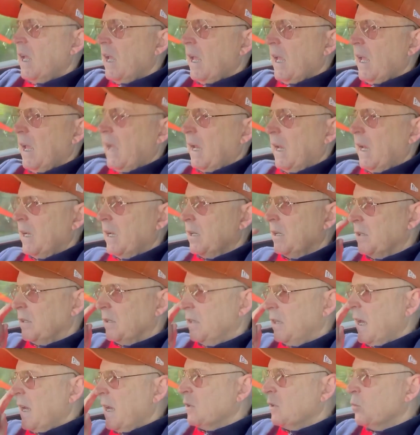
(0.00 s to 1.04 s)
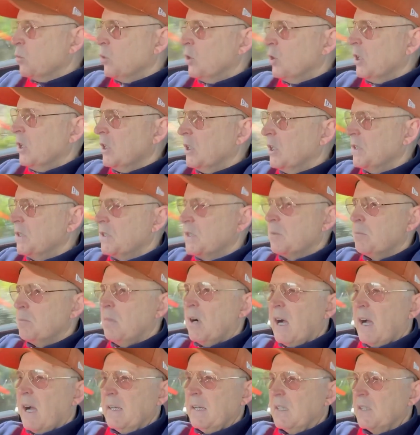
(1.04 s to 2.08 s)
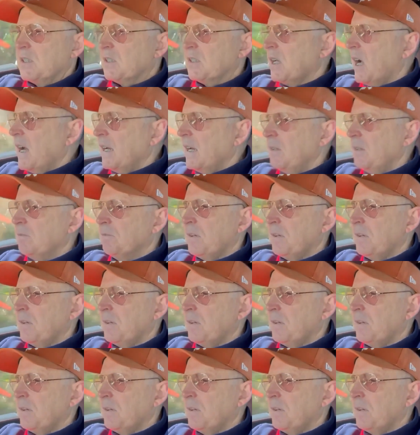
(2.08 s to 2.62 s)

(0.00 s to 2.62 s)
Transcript: and that was my deciding